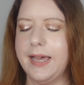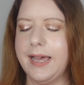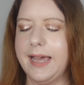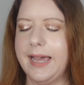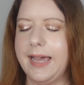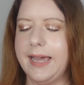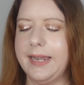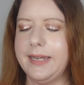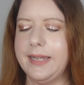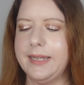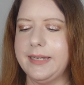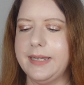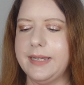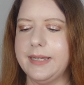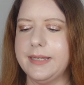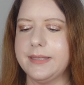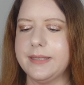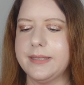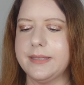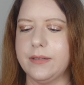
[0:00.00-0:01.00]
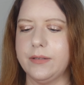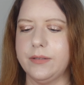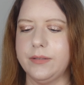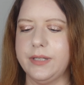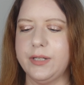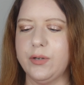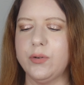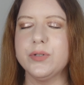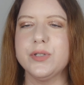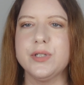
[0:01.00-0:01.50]
and
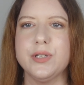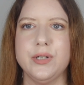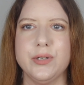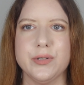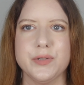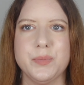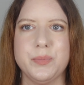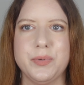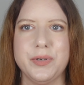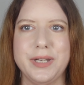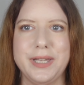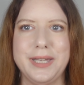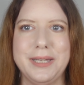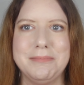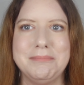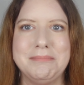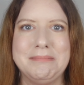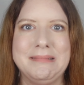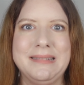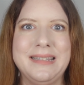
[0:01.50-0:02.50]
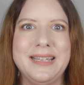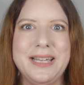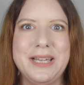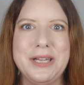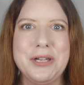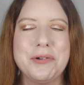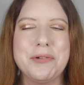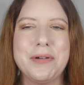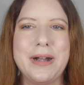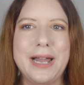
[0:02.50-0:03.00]
it also looks pretty
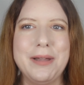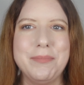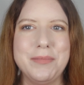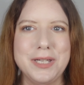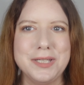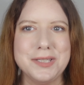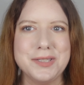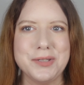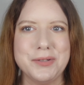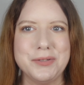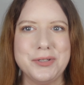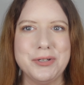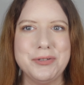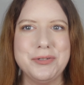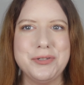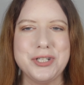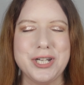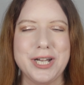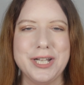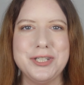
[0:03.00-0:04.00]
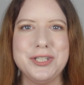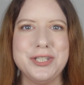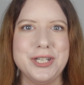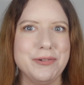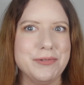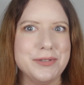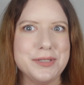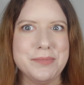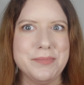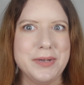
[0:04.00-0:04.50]
grimy, so don't judge.
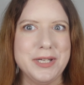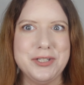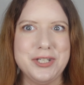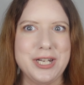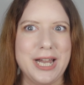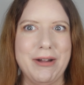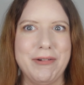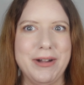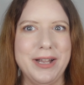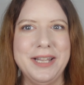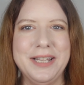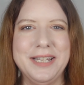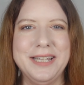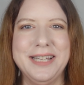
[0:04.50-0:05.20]
It was in my shower.